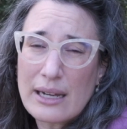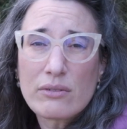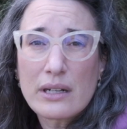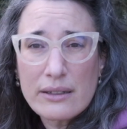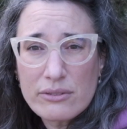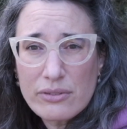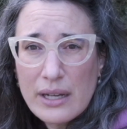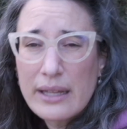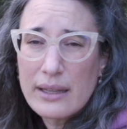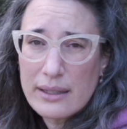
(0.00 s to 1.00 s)
rid of
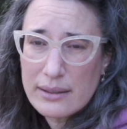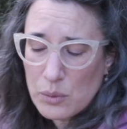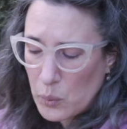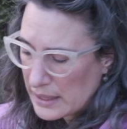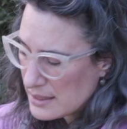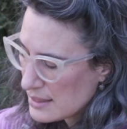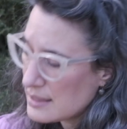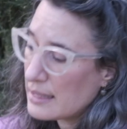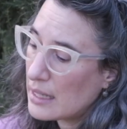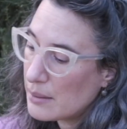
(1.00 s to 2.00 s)
the weeds as
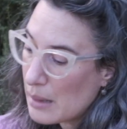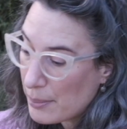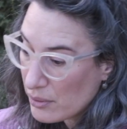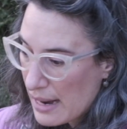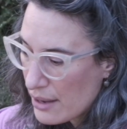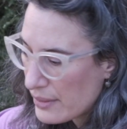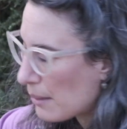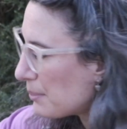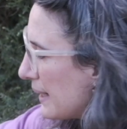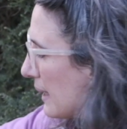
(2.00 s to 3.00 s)
they come up around that
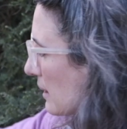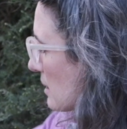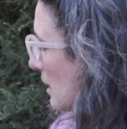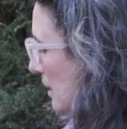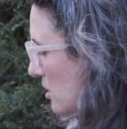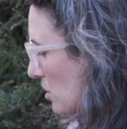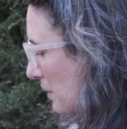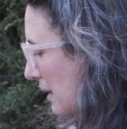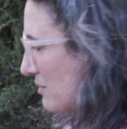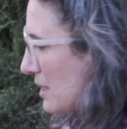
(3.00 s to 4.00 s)
plant. So what
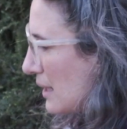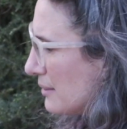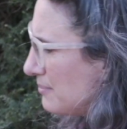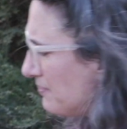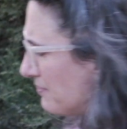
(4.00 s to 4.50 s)
I've done